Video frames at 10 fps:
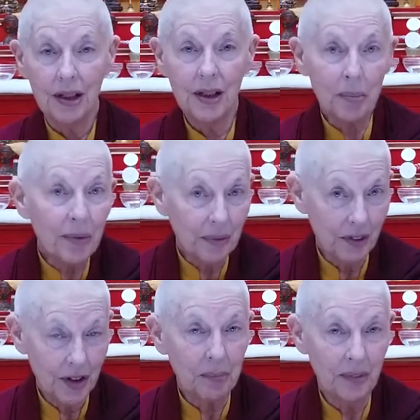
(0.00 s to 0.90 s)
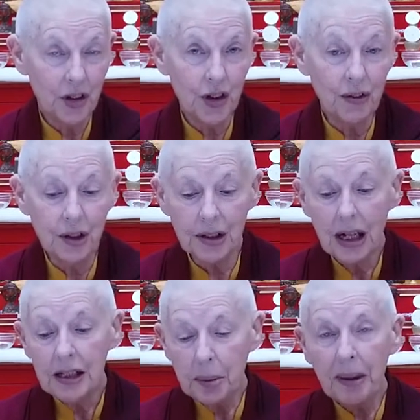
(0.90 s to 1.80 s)
some of which suit us
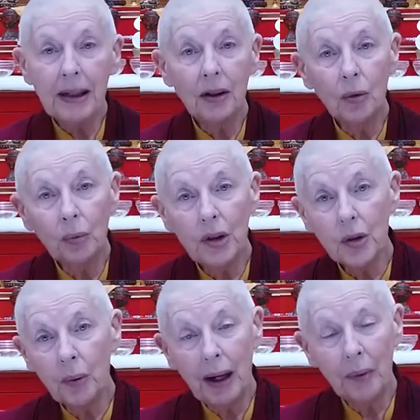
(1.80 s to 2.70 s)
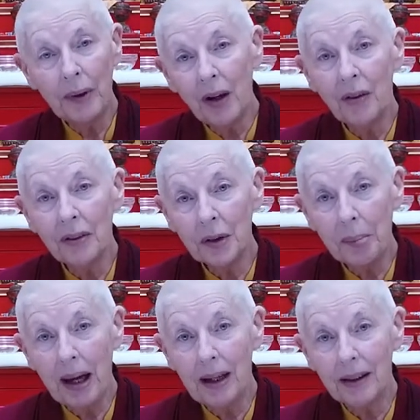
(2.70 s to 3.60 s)
depending on where we are in the
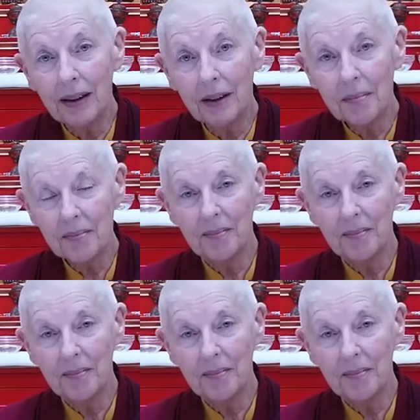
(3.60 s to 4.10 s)
path.